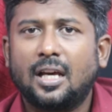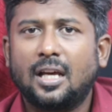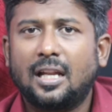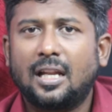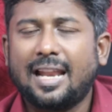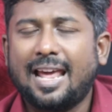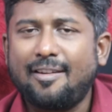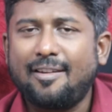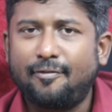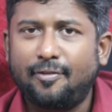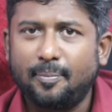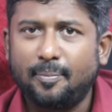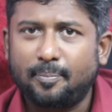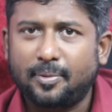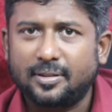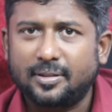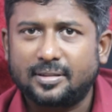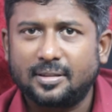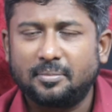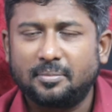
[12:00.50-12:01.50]
life
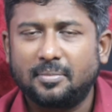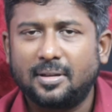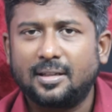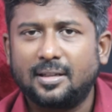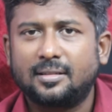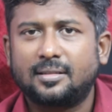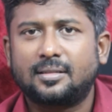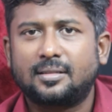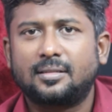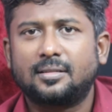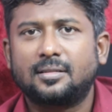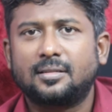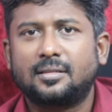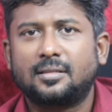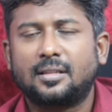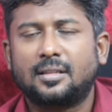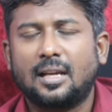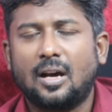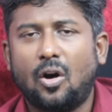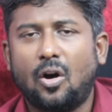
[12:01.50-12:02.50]
imprisonment,
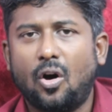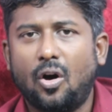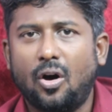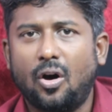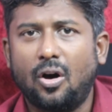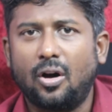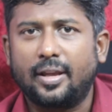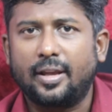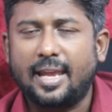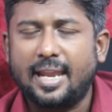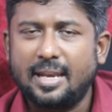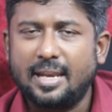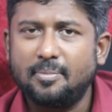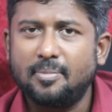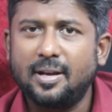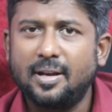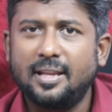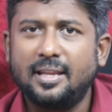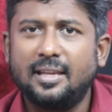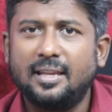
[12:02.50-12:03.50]

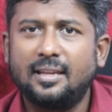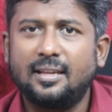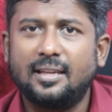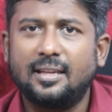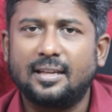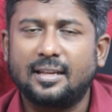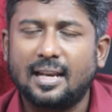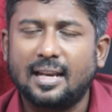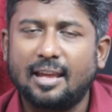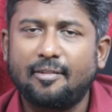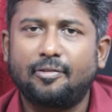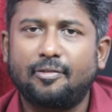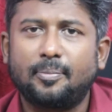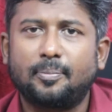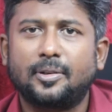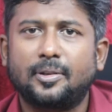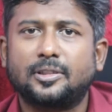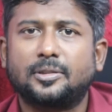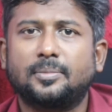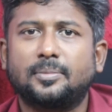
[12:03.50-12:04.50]
anybody in life
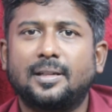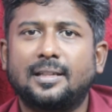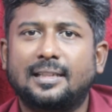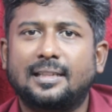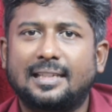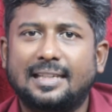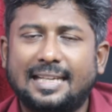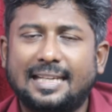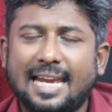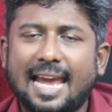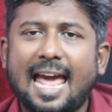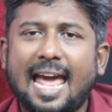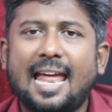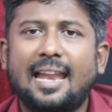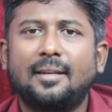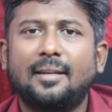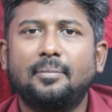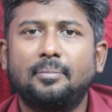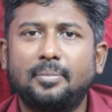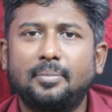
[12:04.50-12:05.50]
imprisonment
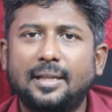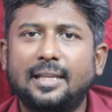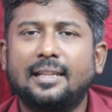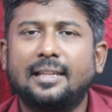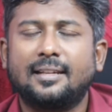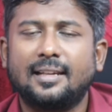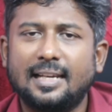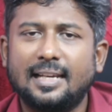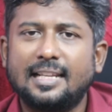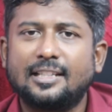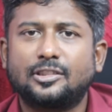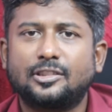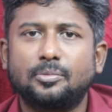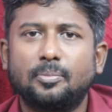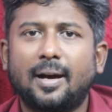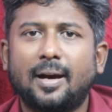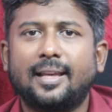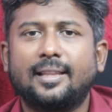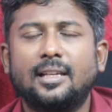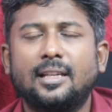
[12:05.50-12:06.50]
can be released
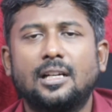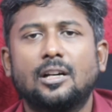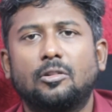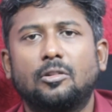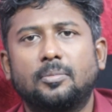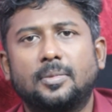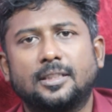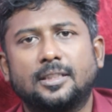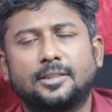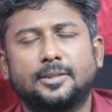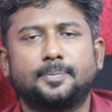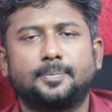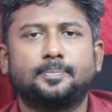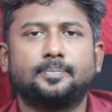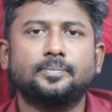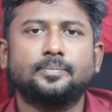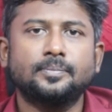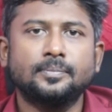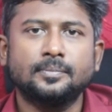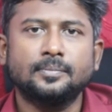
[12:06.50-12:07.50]
by the governments.
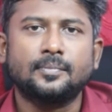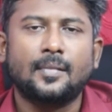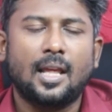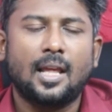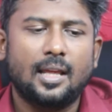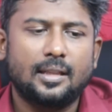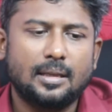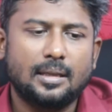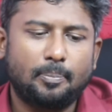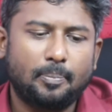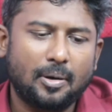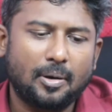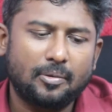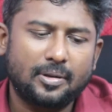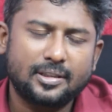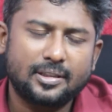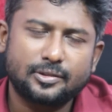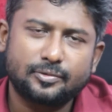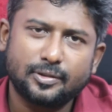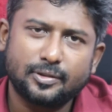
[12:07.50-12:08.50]
The
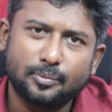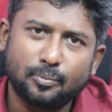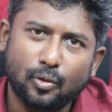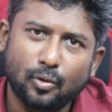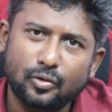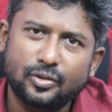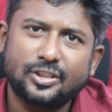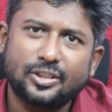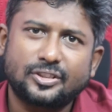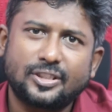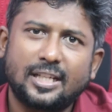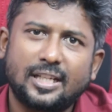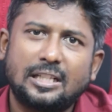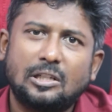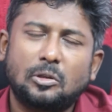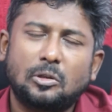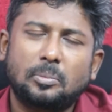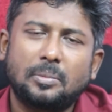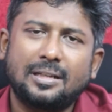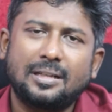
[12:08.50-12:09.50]
power is with both the state
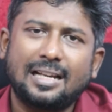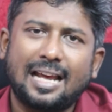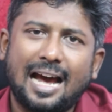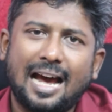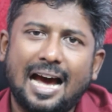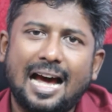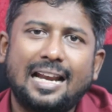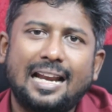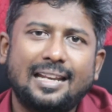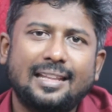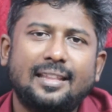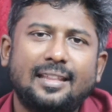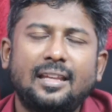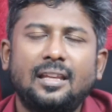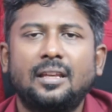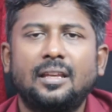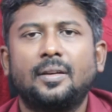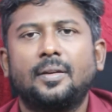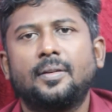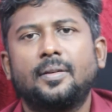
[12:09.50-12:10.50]
government and
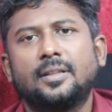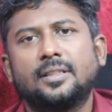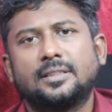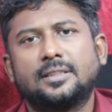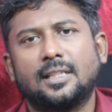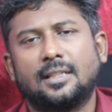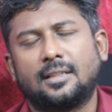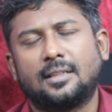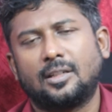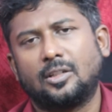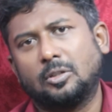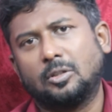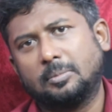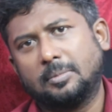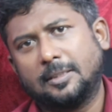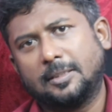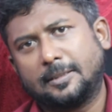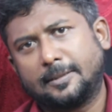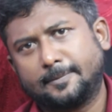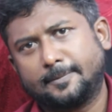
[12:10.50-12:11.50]
the central
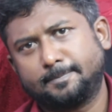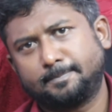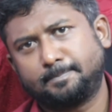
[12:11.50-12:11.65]
government.